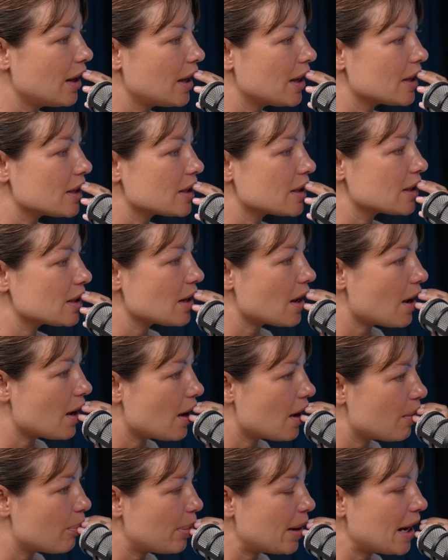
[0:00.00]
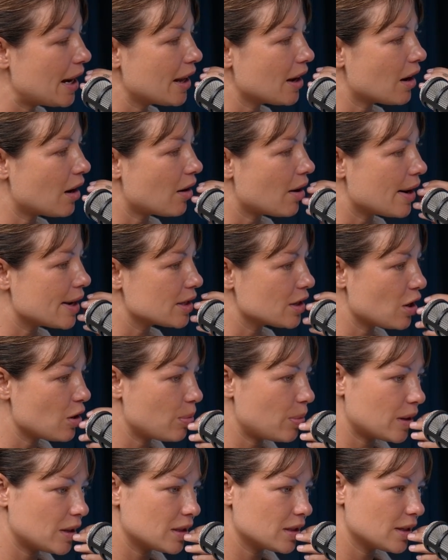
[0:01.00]
it's peeling our eyes
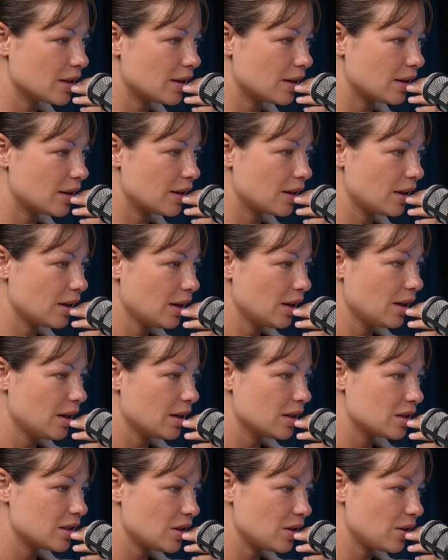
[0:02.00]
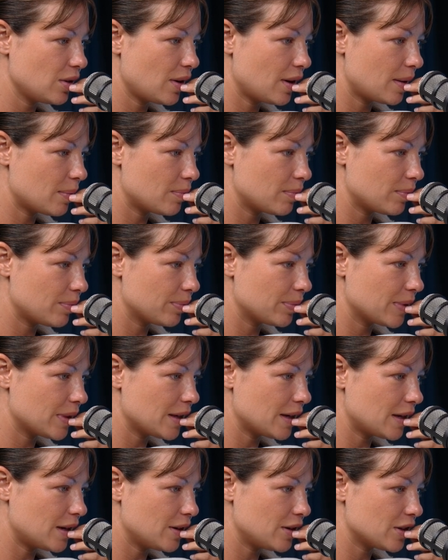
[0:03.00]
open to the
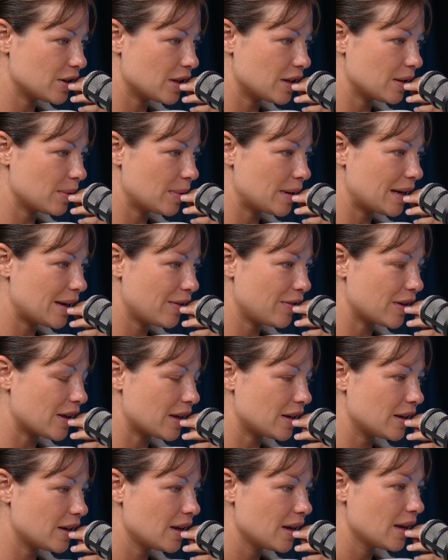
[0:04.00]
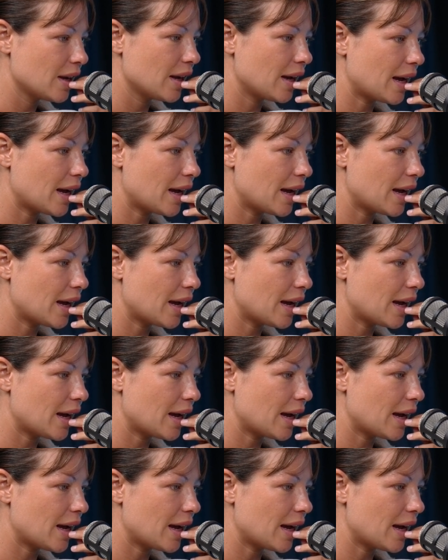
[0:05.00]
illusion that we live in.